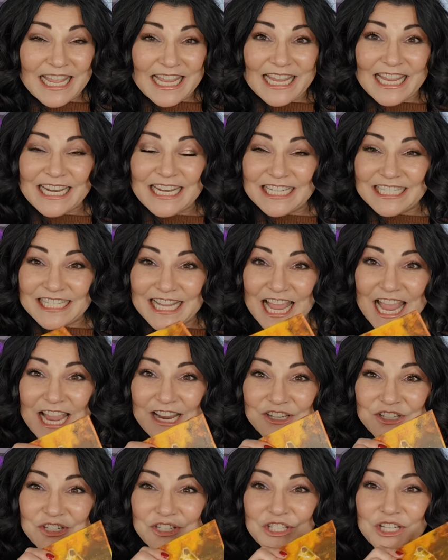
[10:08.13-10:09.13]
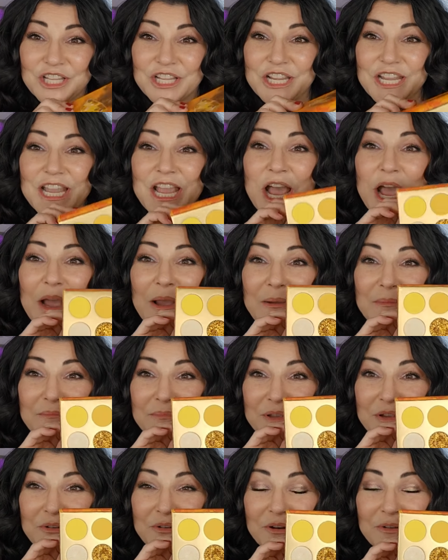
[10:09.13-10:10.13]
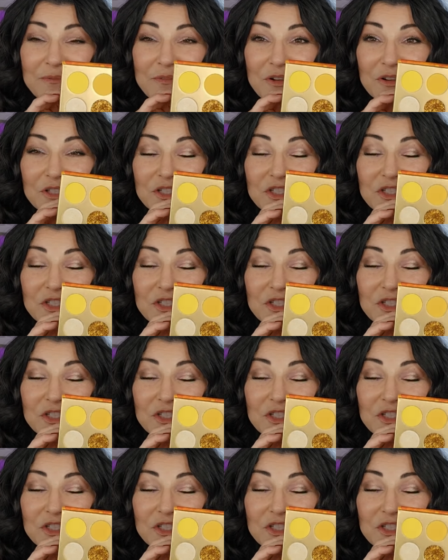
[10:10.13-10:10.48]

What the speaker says: it is actually beautiful.